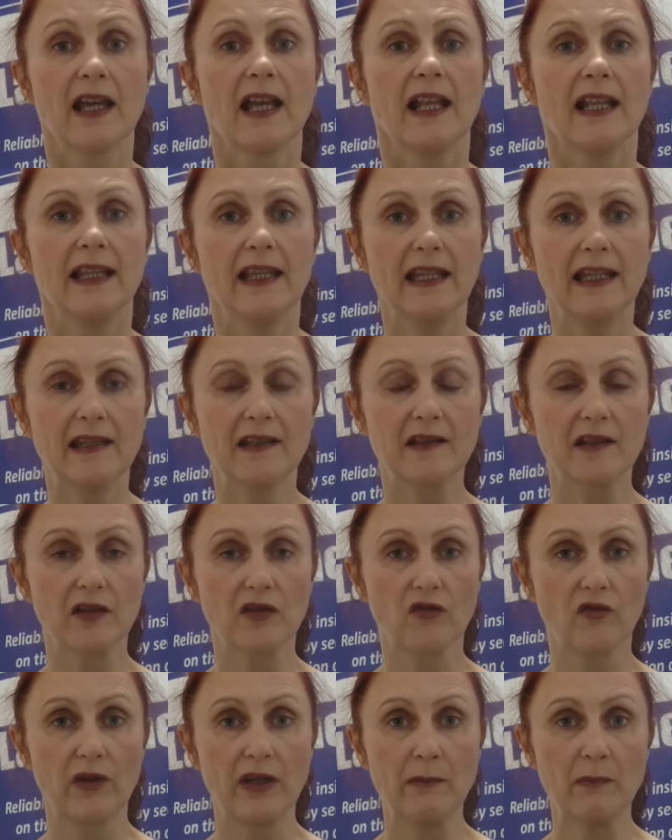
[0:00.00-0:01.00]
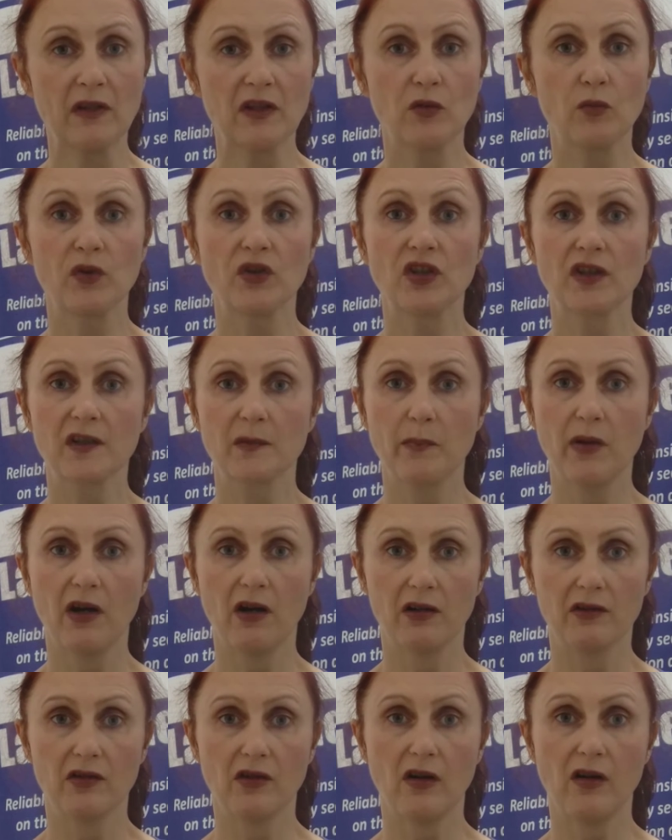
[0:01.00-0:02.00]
lease agreement, which is part